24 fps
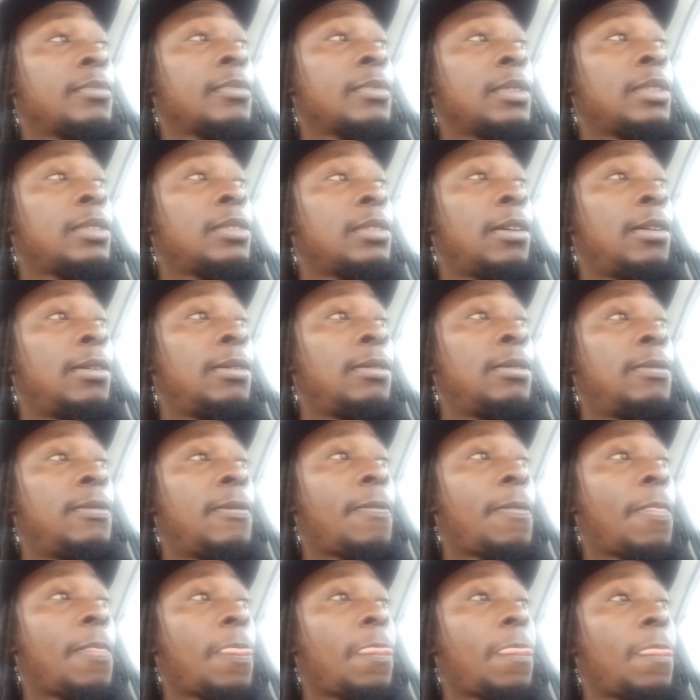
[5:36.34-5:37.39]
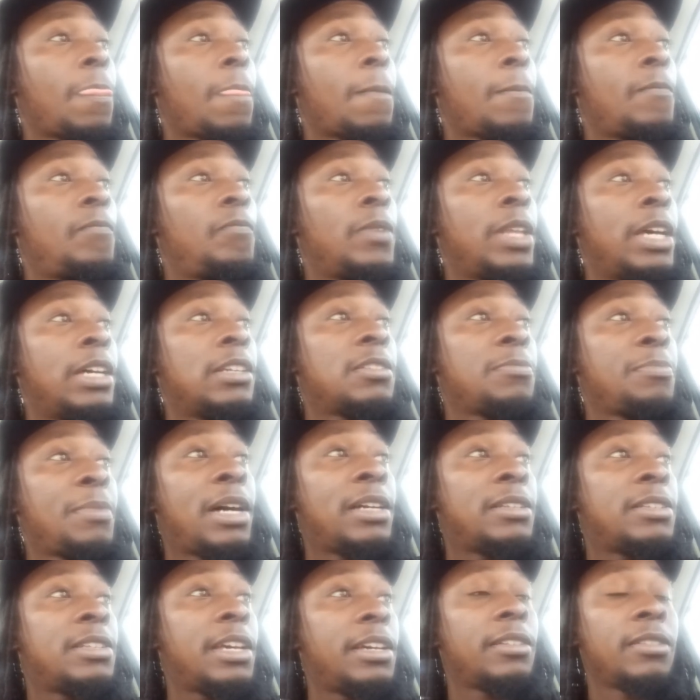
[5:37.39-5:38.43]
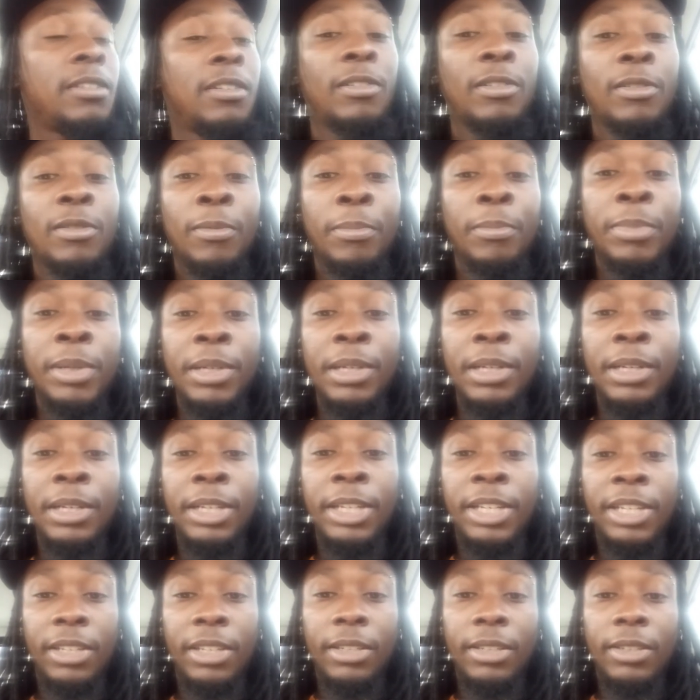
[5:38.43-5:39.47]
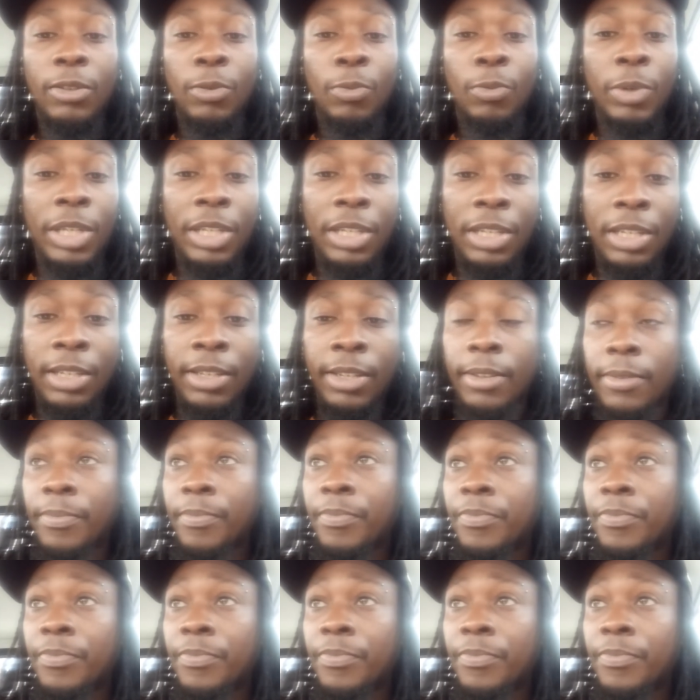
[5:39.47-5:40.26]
So that's my take on bud, weed,